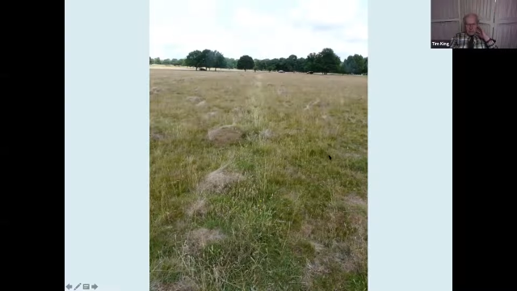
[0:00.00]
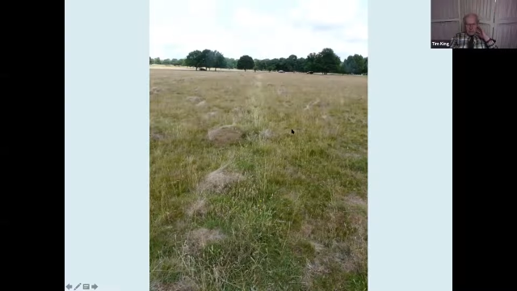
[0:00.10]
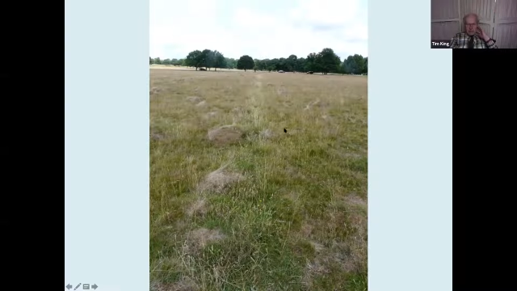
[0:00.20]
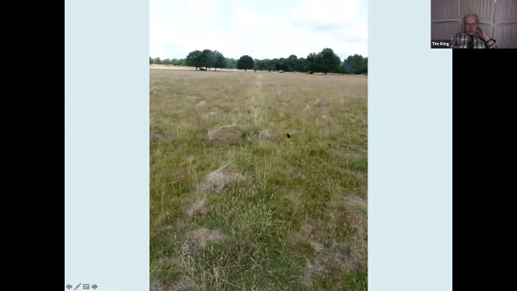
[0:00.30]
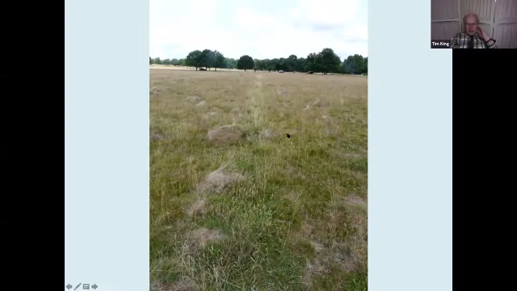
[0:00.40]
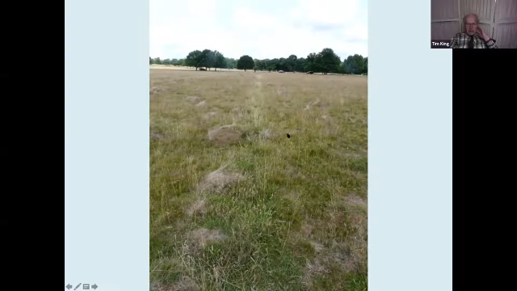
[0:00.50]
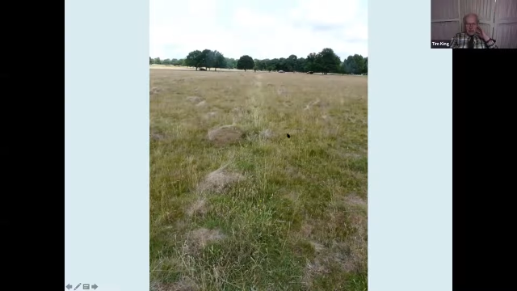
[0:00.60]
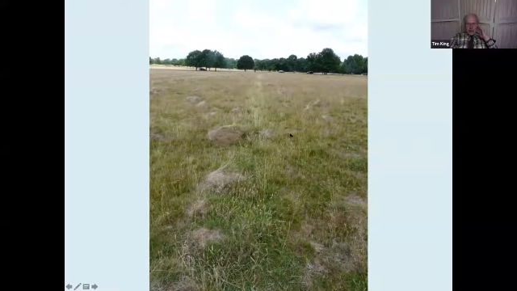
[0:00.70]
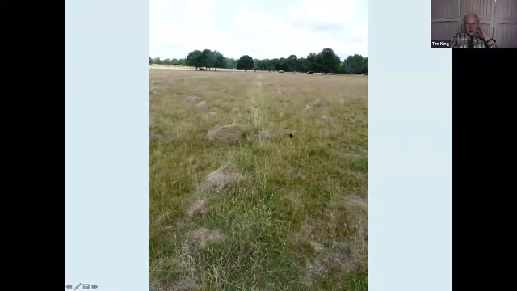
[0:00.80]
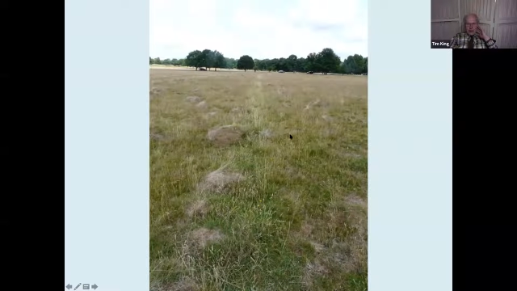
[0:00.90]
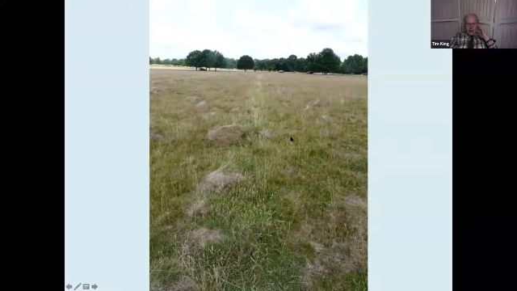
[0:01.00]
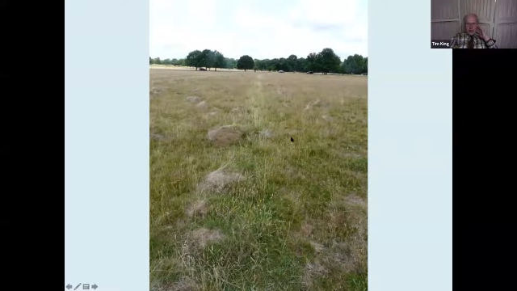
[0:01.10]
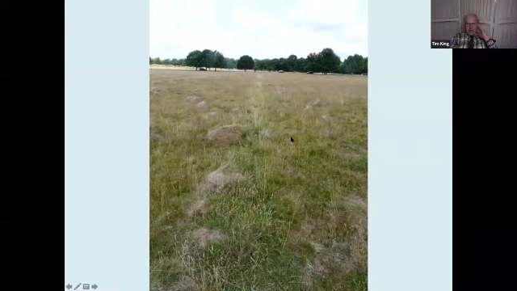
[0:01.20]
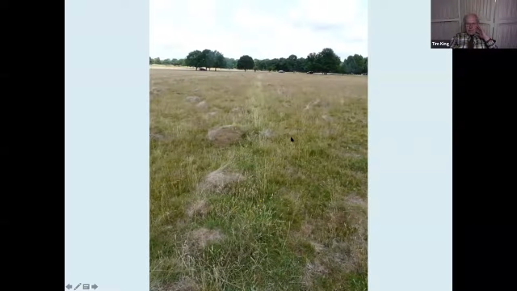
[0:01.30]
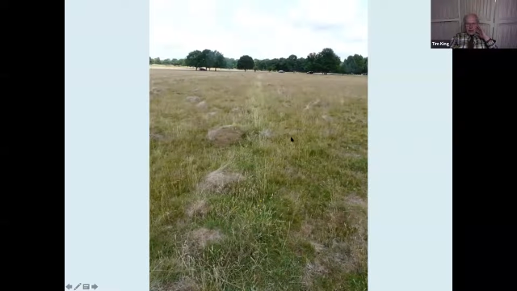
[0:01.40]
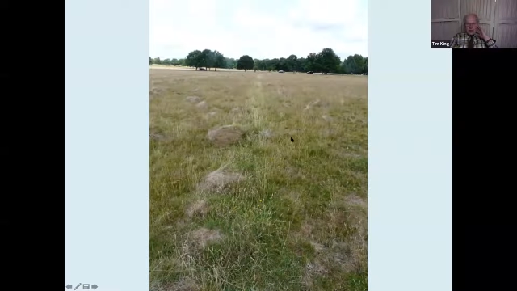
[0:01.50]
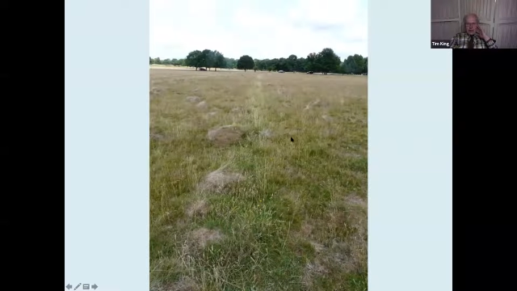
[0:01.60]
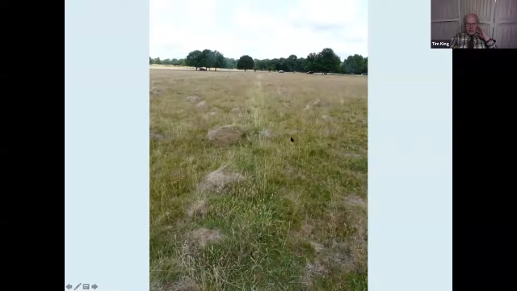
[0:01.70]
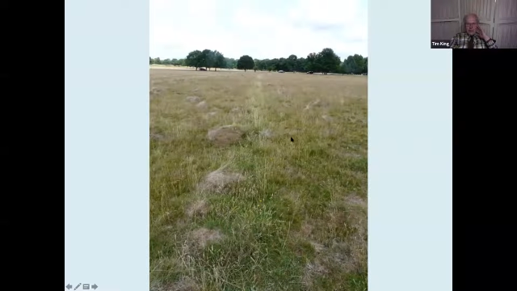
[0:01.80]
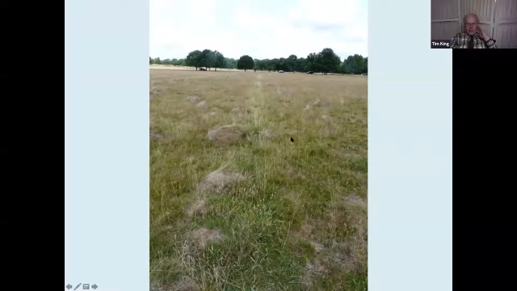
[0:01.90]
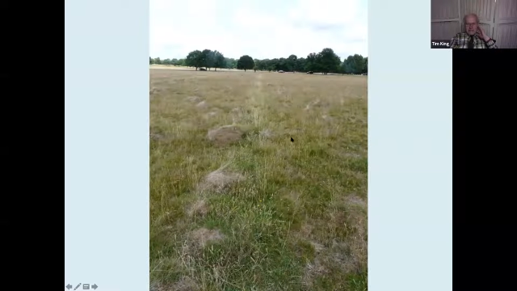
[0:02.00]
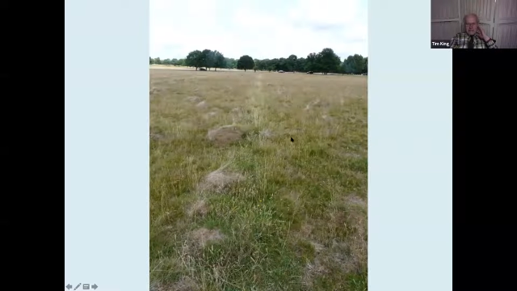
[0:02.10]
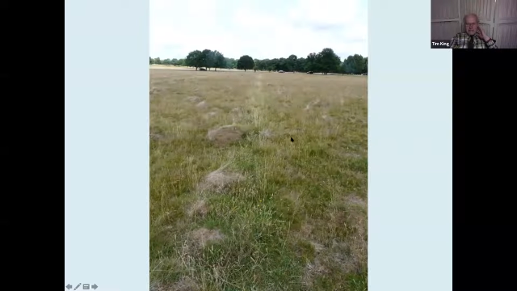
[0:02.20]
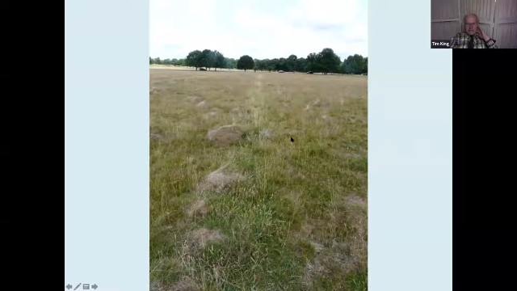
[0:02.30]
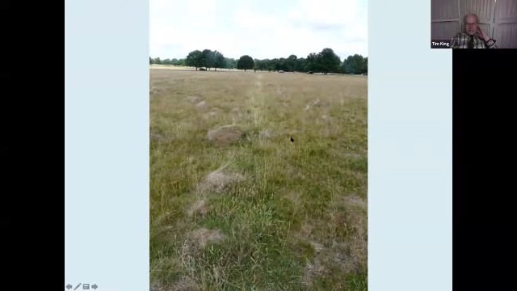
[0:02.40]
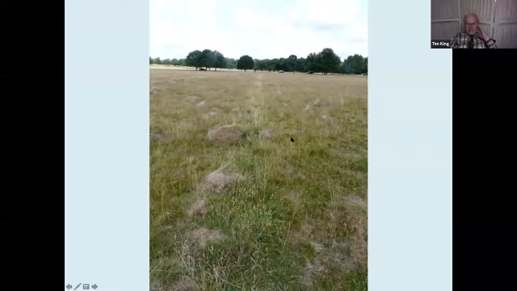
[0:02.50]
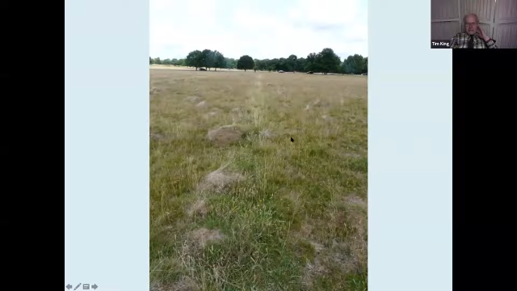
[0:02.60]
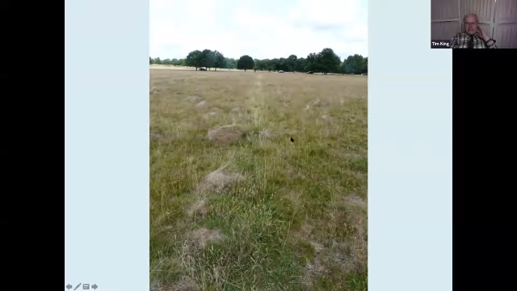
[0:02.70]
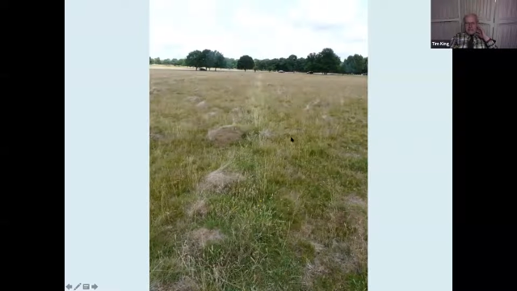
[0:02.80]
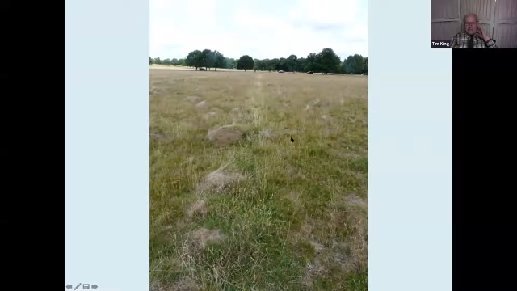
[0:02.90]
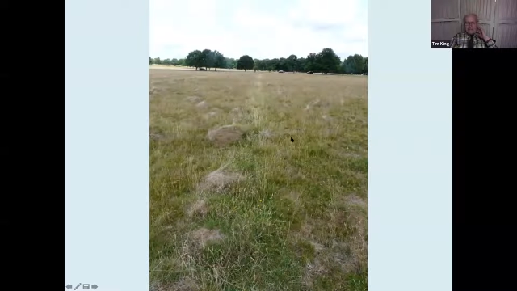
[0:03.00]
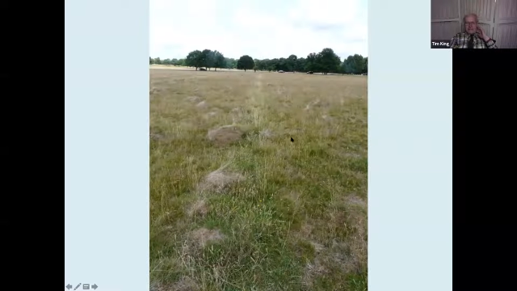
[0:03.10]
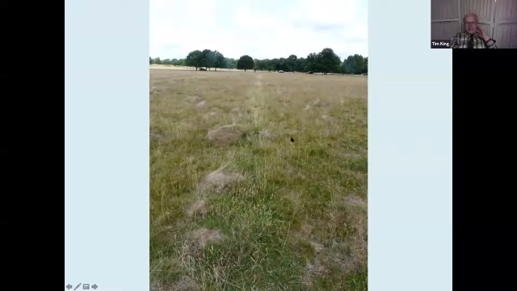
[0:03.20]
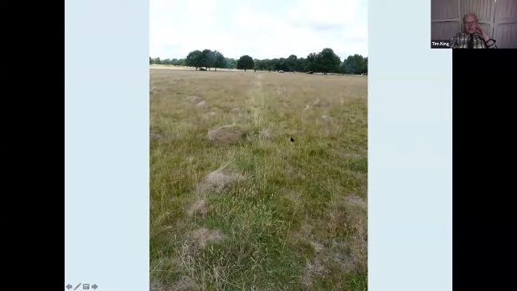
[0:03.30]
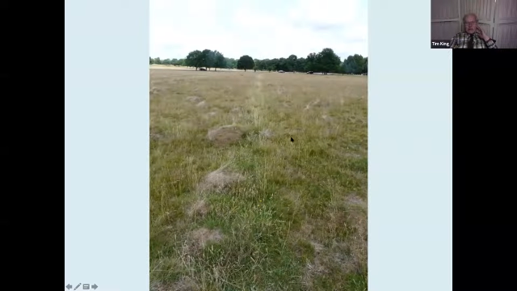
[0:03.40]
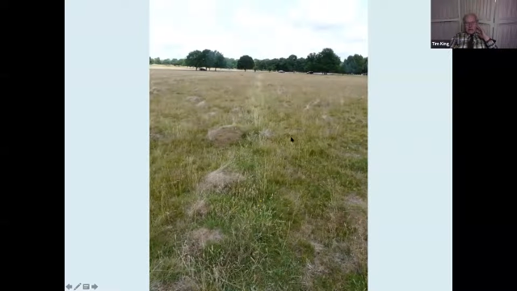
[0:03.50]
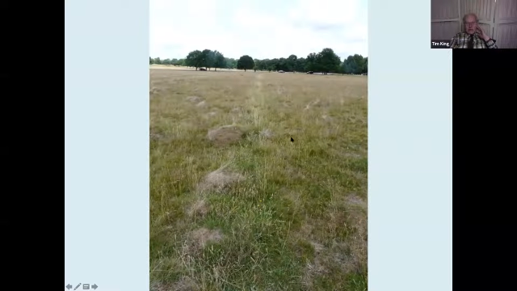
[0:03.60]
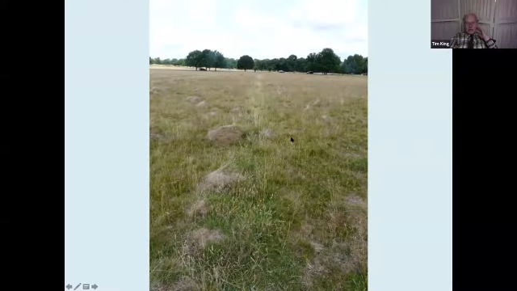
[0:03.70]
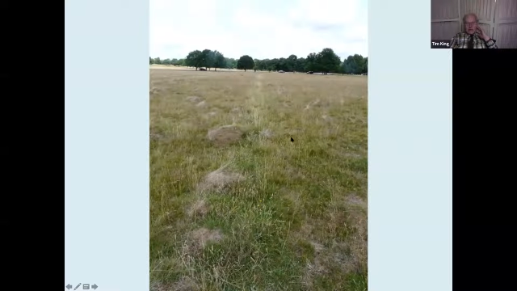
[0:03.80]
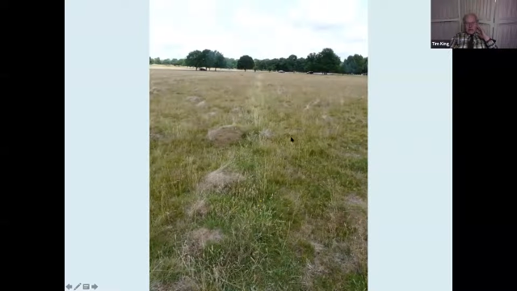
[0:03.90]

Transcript: (no speaker visible)